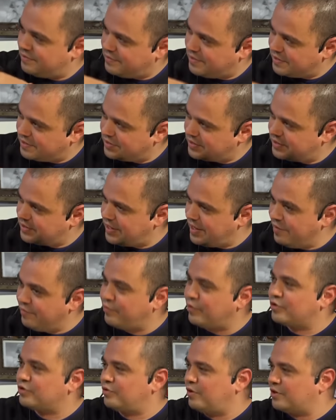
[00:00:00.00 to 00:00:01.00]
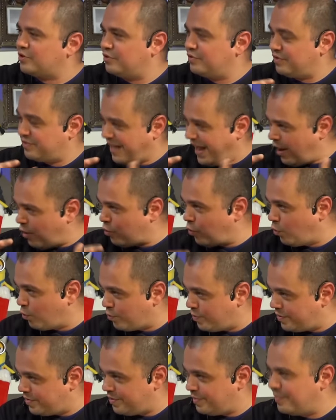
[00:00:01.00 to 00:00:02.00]
this infrastructure, this
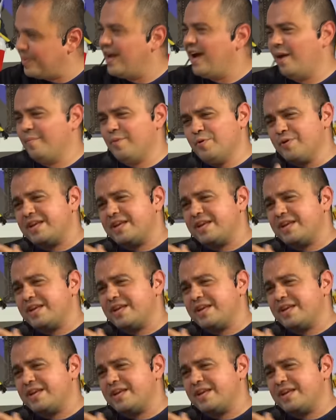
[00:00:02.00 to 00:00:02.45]
algorithm. Okay. I mean, we